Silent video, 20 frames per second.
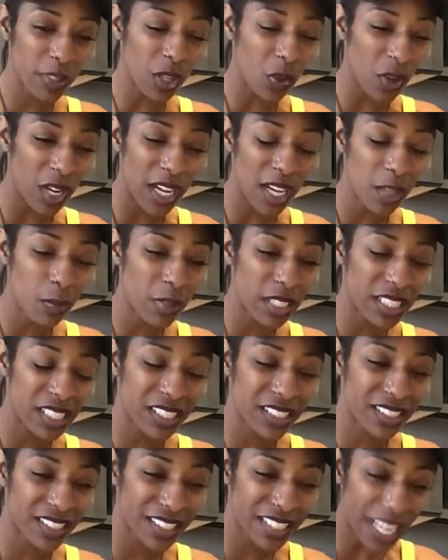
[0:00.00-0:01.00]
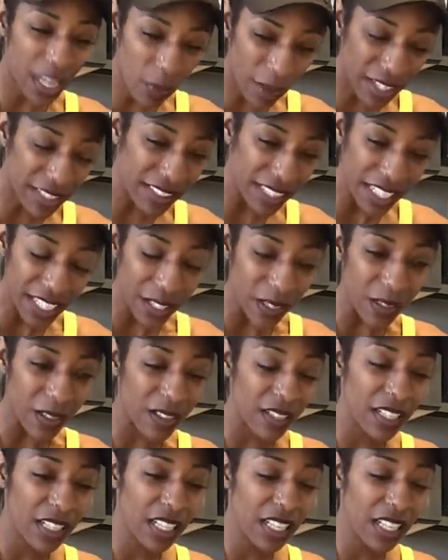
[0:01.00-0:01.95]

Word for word: Don't hug me. Just stay right there.